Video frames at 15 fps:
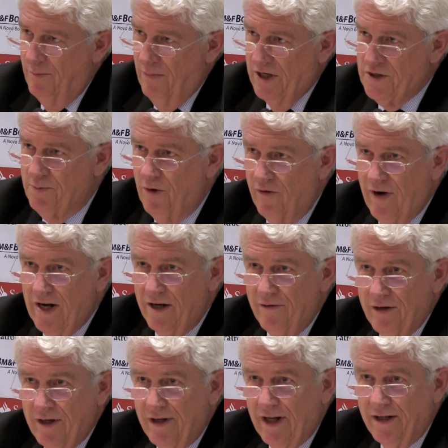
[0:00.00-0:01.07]
much more
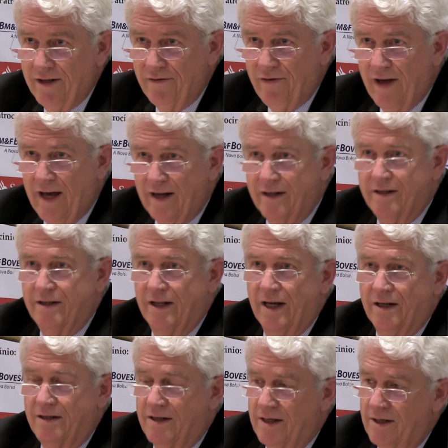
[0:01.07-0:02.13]
relevant than the fact
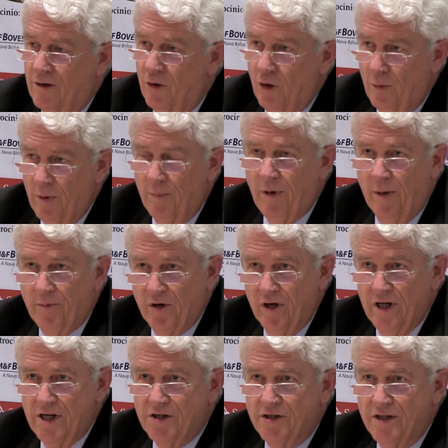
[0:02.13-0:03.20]
that the global
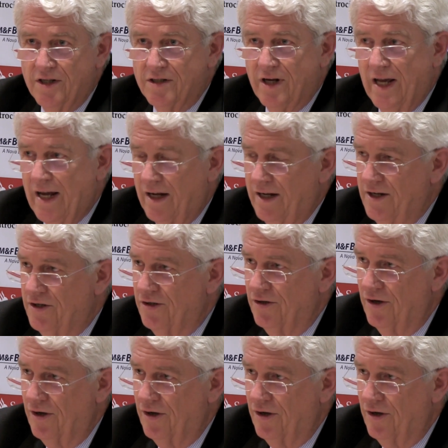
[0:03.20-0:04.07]
population is likely to